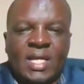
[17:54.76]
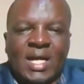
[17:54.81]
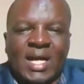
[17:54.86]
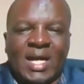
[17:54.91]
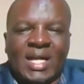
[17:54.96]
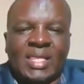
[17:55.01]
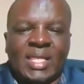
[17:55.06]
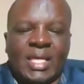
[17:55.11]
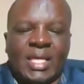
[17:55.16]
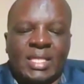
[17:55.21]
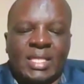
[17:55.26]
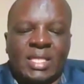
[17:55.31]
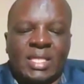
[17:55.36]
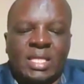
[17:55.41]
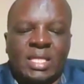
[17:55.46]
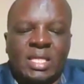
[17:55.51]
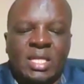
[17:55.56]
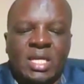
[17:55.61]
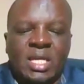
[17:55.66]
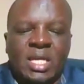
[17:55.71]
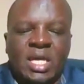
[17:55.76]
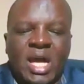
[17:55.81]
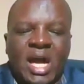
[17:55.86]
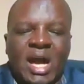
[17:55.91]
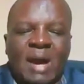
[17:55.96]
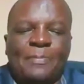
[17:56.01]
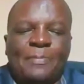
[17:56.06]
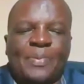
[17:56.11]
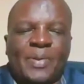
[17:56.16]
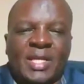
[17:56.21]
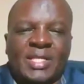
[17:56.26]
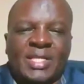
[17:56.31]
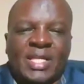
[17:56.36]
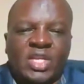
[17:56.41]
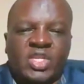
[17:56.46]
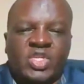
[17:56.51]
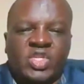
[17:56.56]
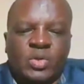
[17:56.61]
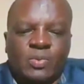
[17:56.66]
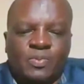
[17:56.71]
And then
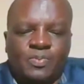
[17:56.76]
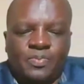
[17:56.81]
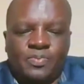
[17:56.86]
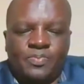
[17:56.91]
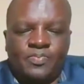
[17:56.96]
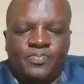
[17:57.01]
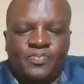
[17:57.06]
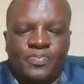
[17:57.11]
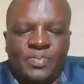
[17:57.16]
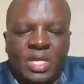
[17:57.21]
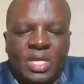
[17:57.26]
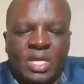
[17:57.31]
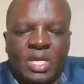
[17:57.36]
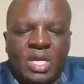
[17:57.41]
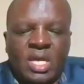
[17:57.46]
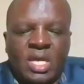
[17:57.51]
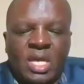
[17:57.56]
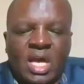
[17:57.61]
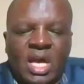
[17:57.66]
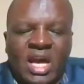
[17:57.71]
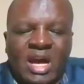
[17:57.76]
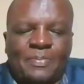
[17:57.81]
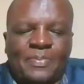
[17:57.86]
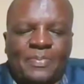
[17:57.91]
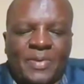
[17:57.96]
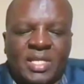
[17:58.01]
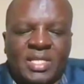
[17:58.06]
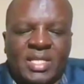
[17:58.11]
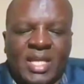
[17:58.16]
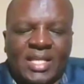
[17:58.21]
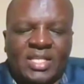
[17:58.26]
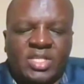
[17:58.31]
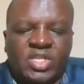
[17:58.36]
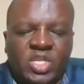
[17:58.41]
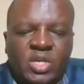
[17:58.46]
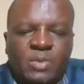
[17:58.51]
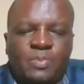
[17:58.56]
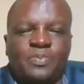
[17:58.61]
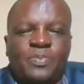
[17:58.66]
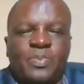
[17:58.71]
apprenticeship.
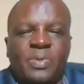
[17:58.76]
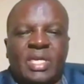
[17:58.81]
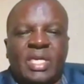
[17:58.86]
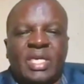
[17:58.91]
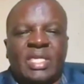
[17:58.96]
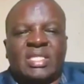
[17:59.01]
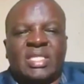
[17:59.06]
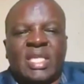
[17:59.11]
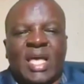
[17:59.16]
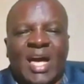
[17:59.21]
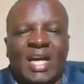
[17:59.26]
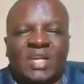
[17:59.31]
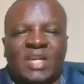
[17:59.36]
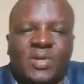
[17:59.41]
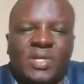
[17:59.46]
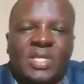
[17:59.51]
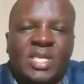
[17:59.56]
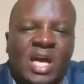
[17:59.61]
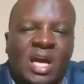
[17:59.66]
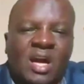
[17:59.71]
Apprenticeship is actually